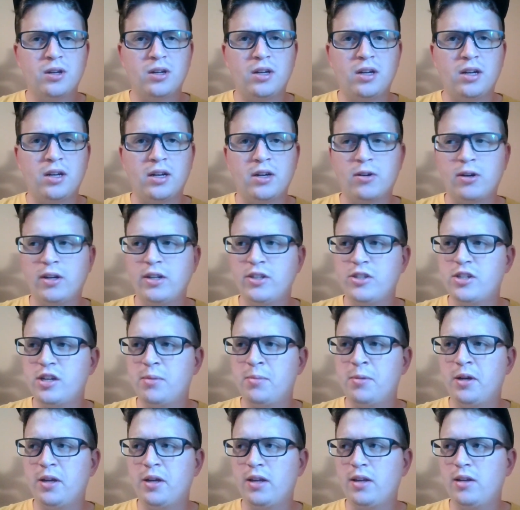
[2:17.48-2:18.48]
Great
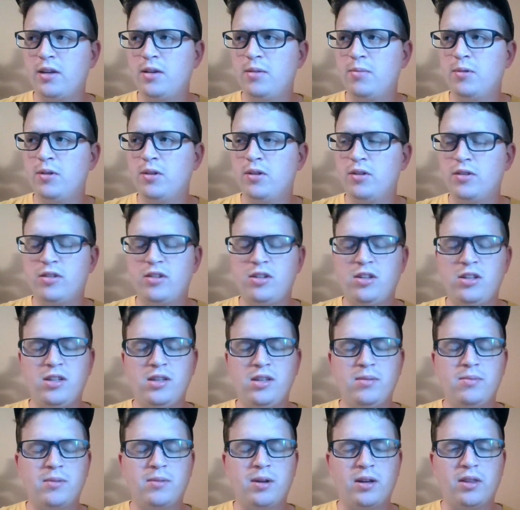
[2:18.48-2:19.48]
job by him and the
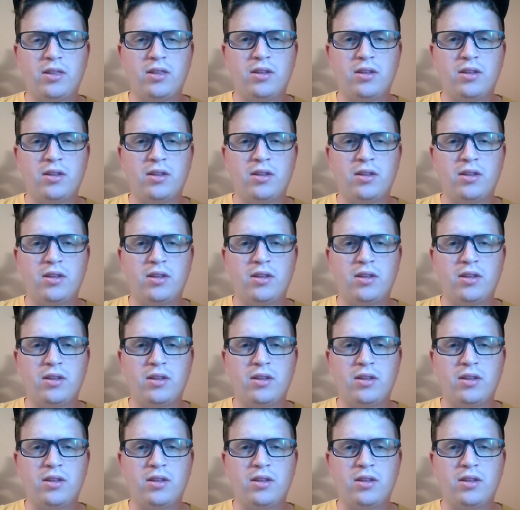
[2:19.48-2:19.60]
team. I